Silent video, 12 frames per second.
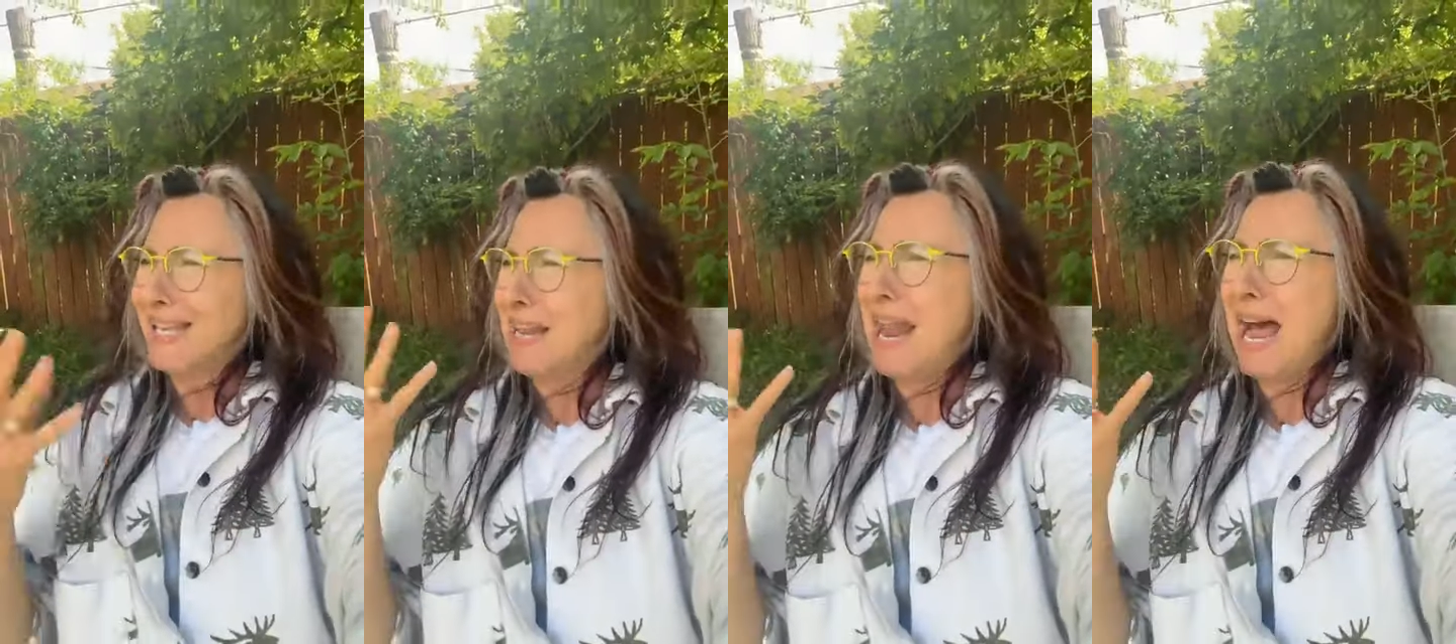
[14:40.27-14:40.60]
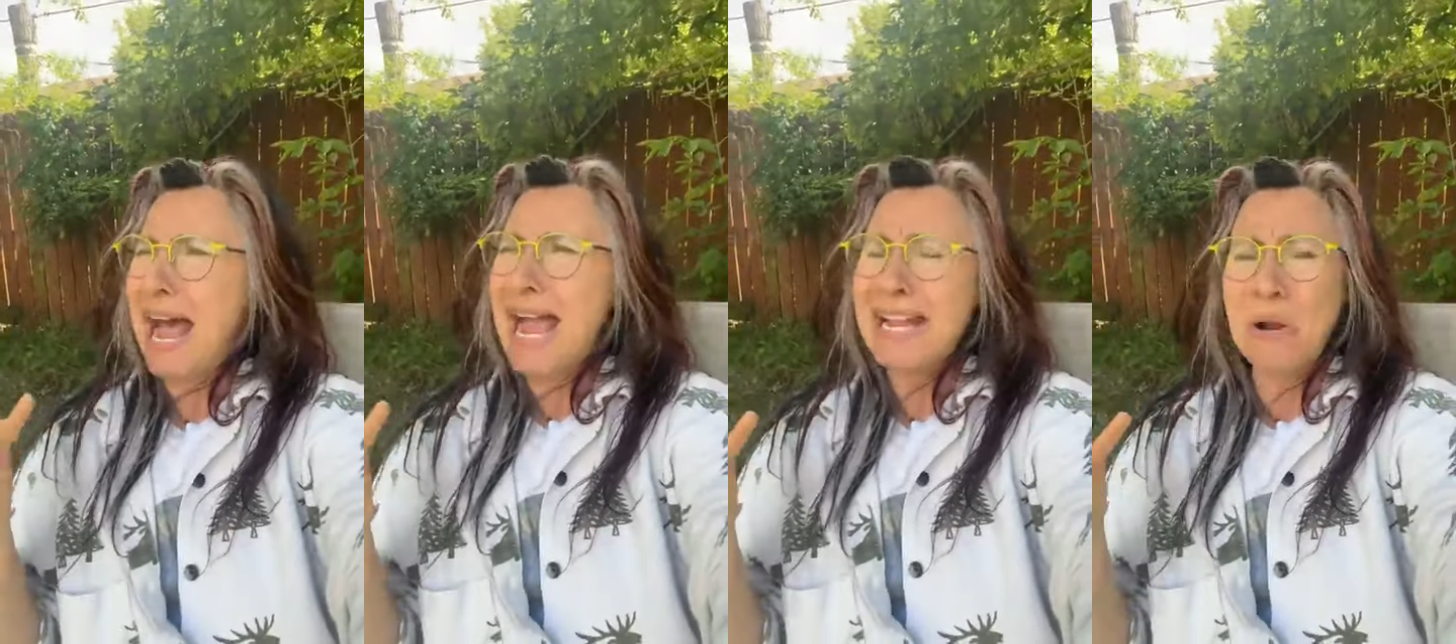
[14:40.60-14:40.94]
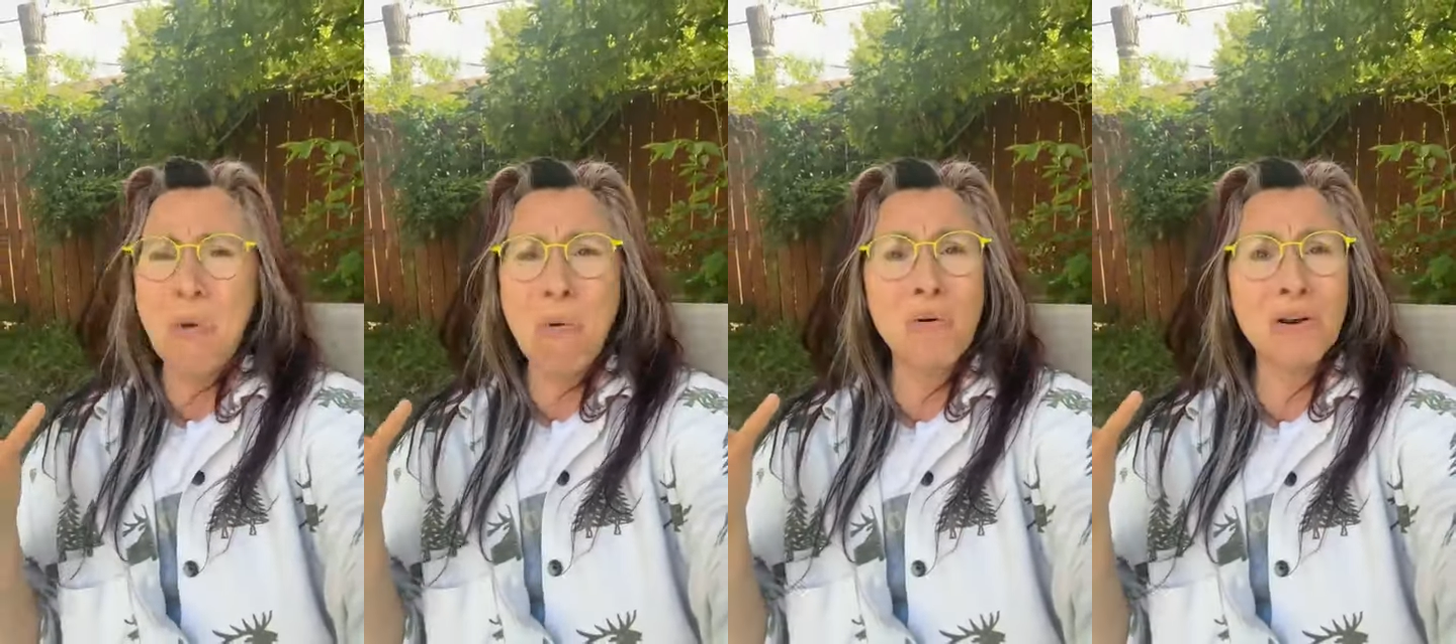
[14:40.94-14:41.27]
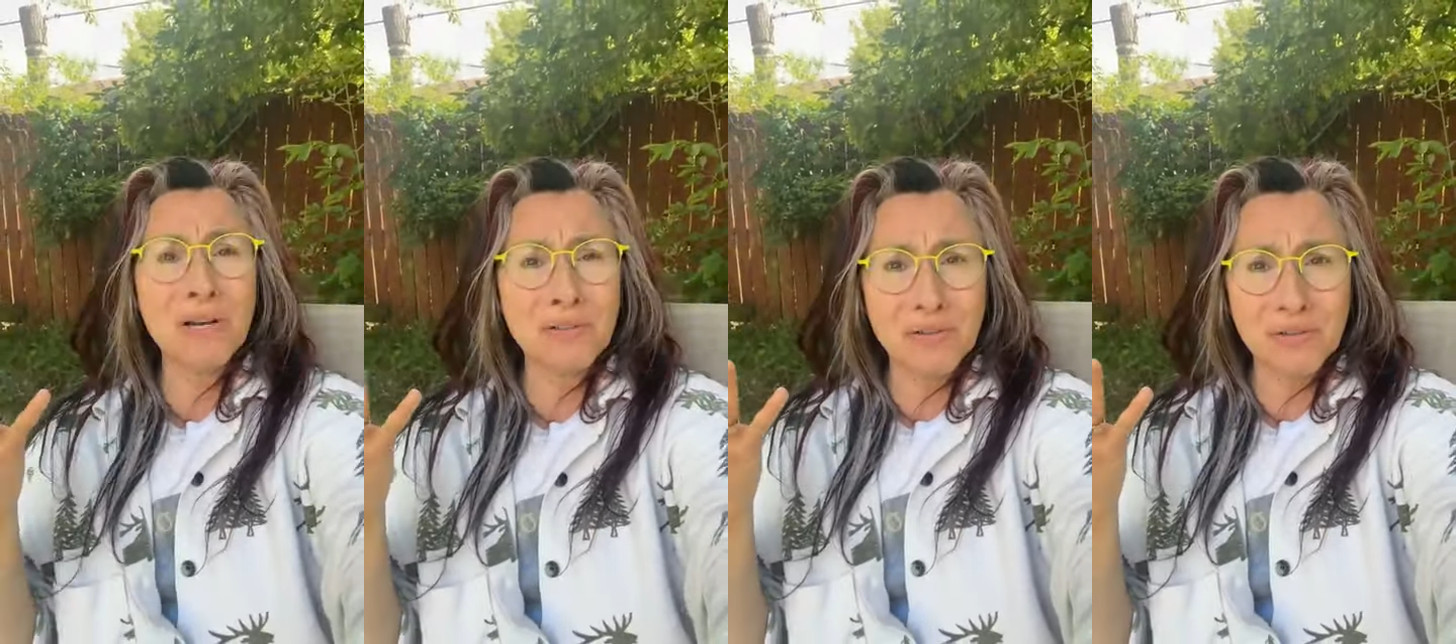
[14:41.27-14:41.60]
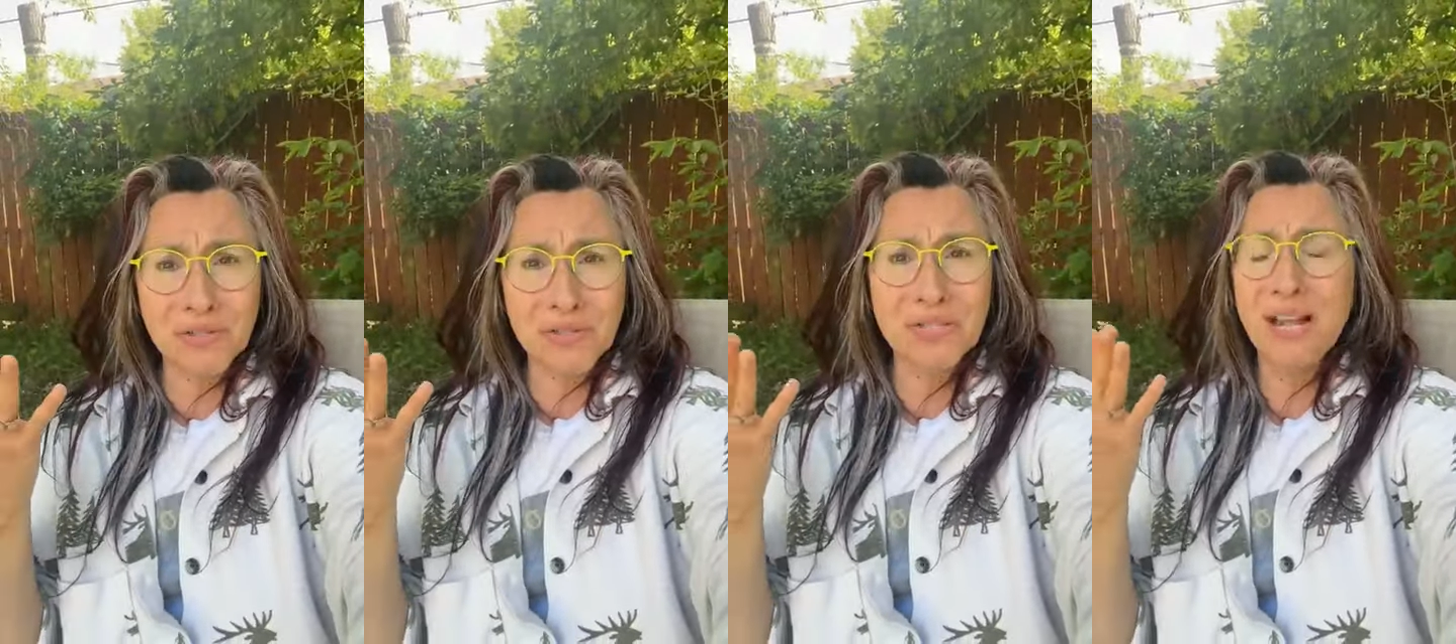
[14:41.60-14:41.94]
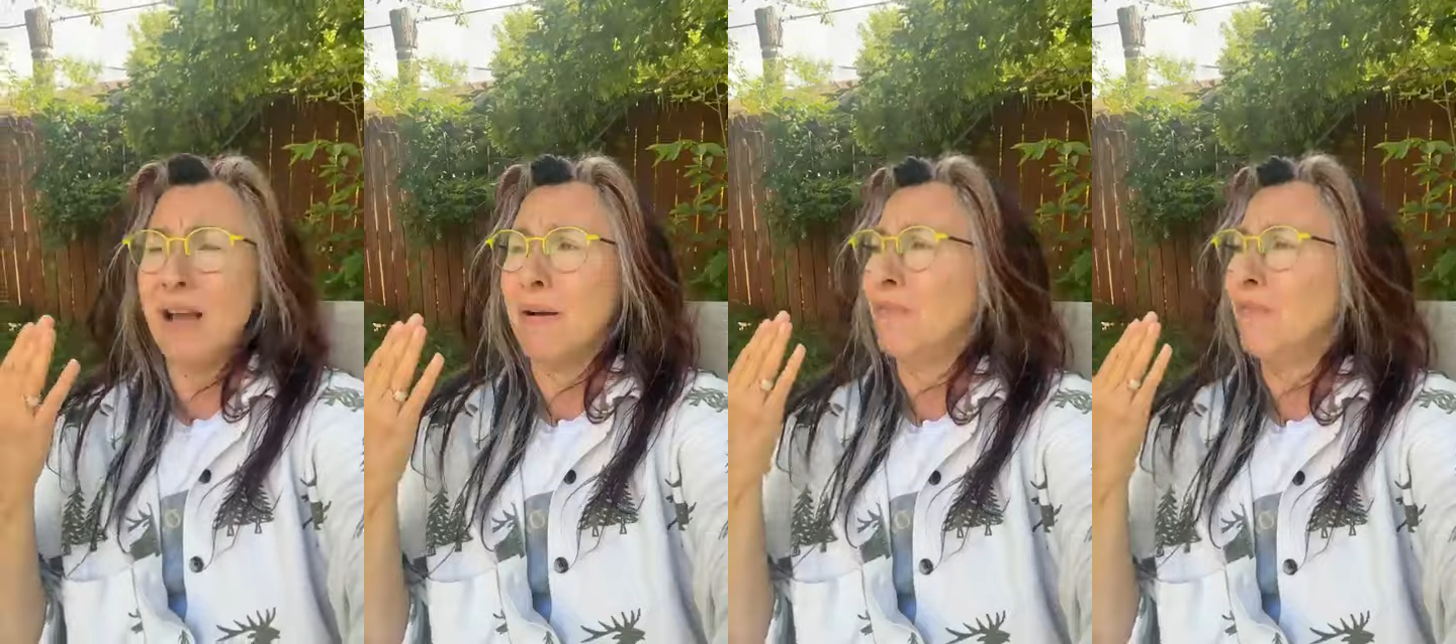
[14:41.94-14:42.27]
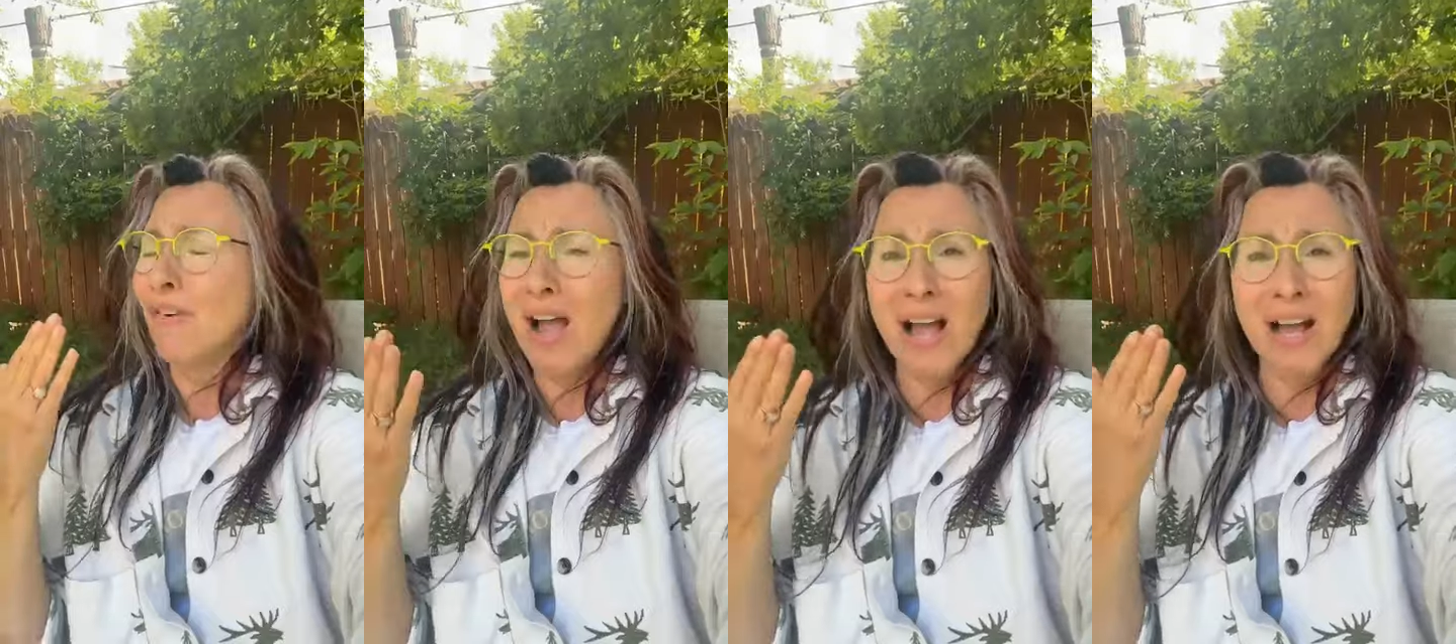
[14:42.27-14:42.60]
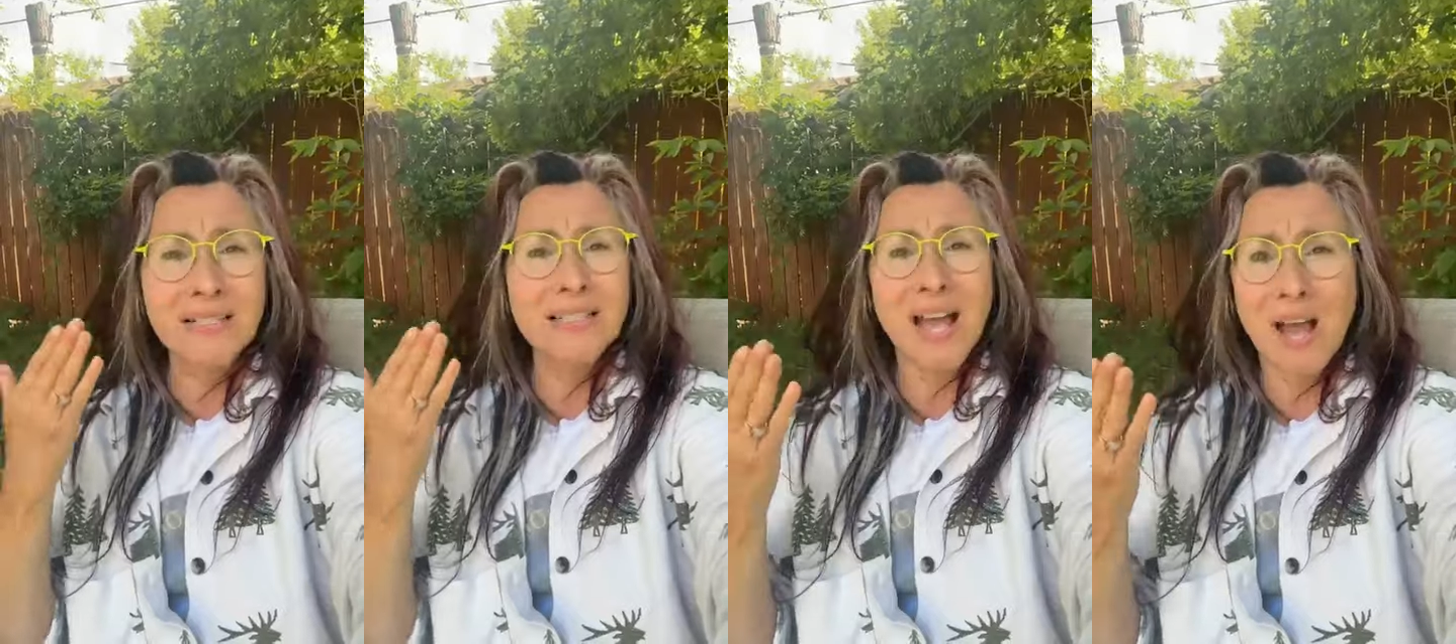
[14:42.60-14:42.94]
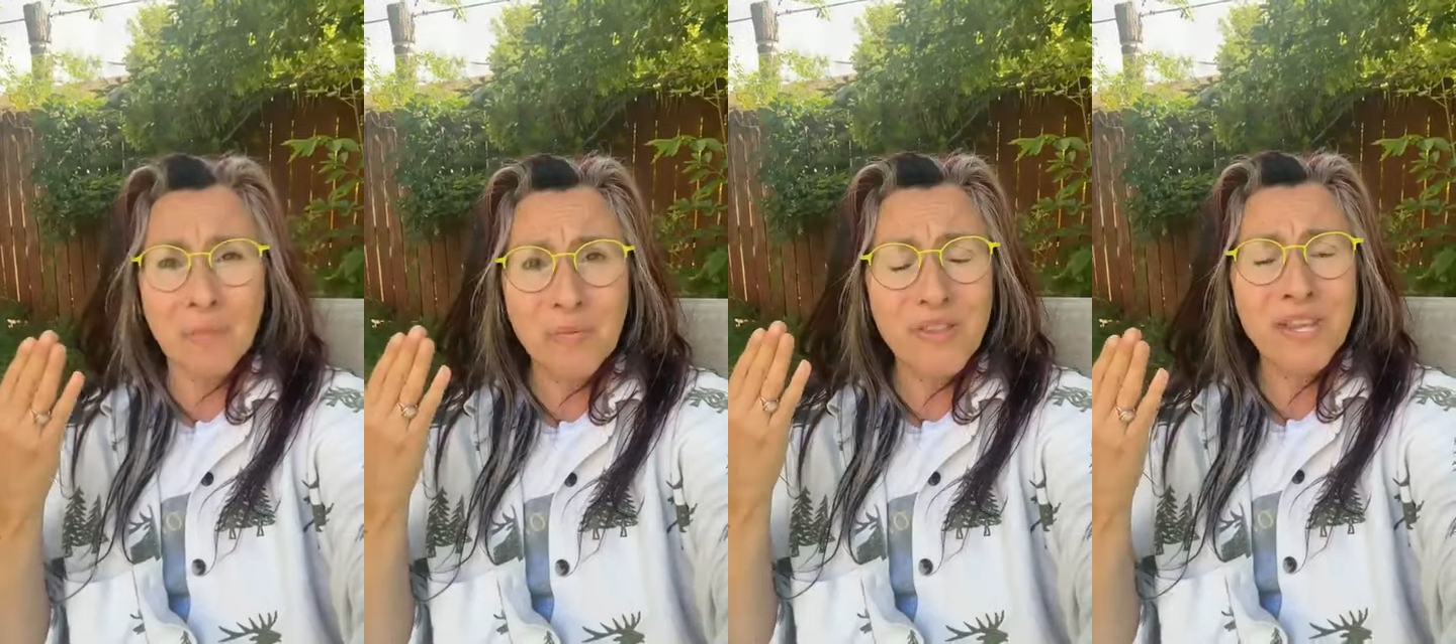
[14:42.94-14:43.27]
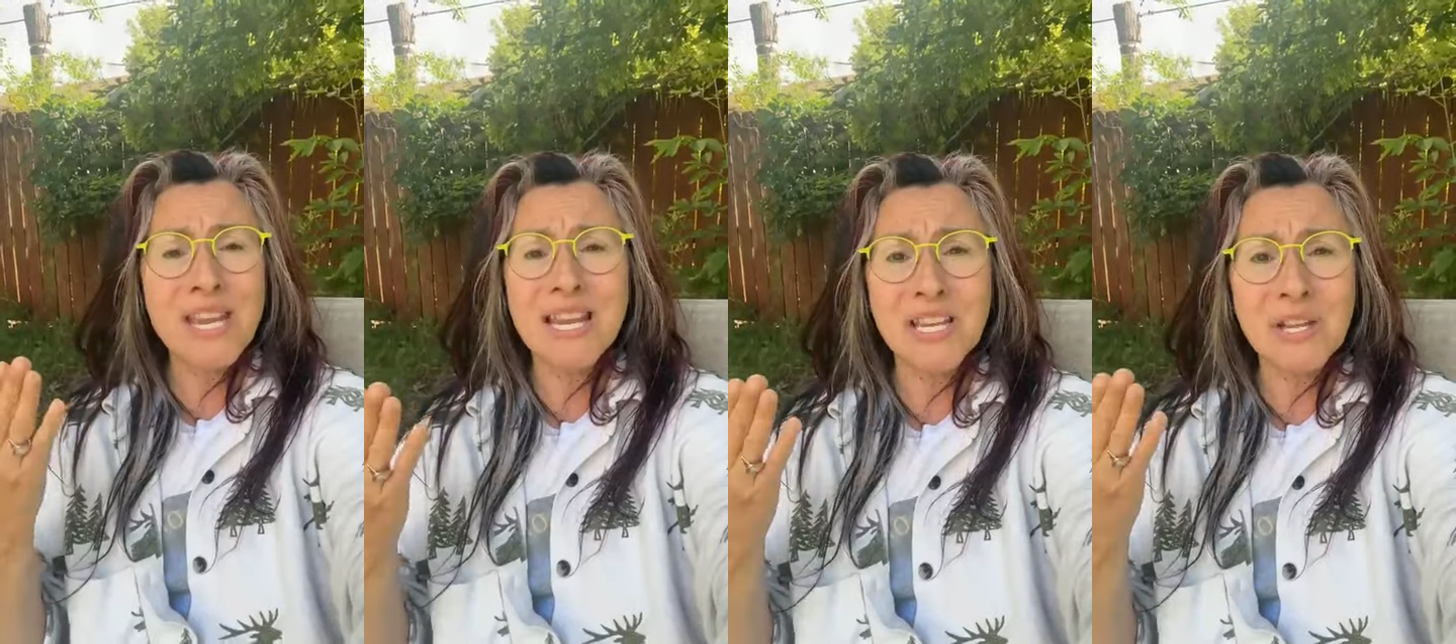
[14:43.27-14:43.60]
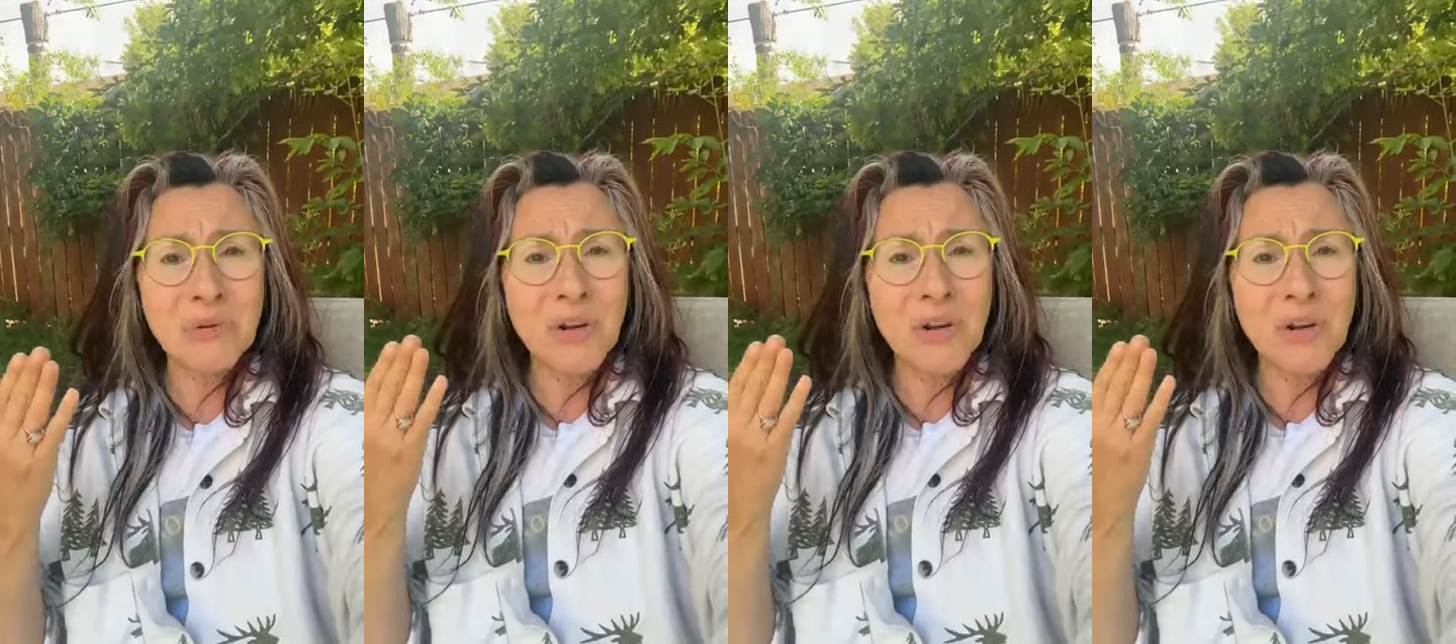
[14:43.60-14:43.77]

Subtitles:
nine oracles or some fucked up thing.